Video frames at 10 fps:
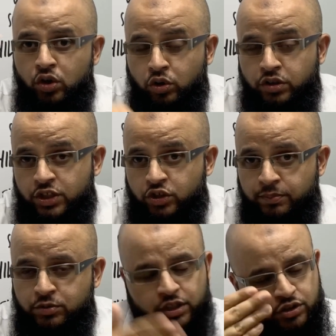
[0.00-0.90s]
Go to the
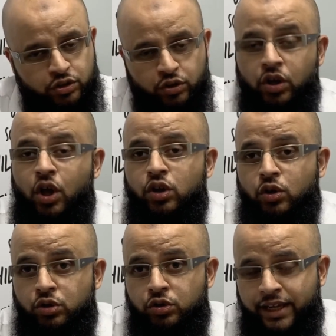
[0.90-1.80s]
scriptures, good.
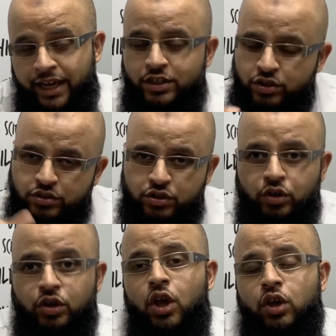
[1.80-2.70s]
Go to the angels,
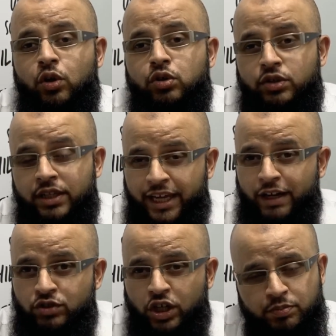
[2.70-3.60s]
good. Go to the day
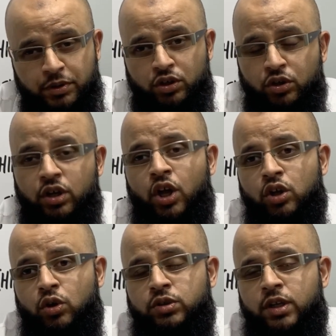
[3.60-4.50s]
of judgment, good.
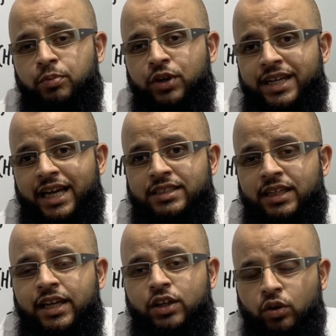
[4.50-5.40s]
Go to the
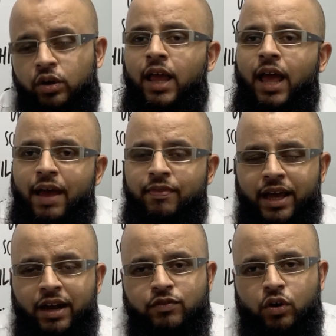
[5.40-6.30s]
predestiny, good. And
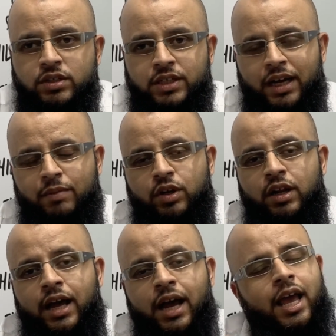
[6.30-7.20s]
then, of course,
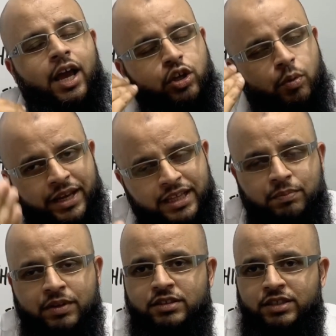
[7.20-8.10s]
Alhamdulillah, you make
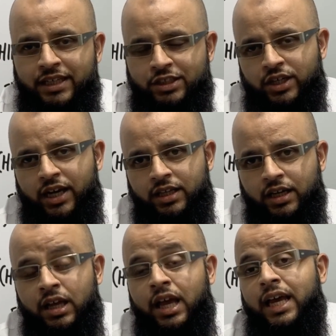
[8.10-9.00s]
them say the
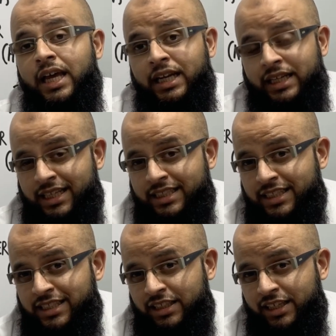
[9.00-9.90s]
Shahada. Did the
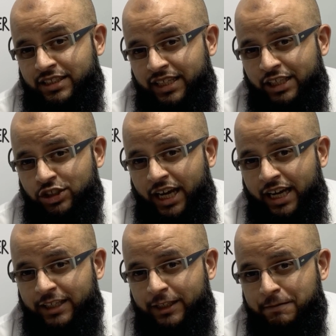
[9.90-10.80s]
sister say the
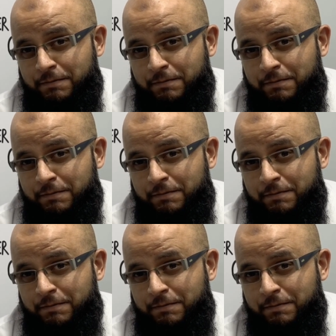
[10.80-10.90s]
Shahada?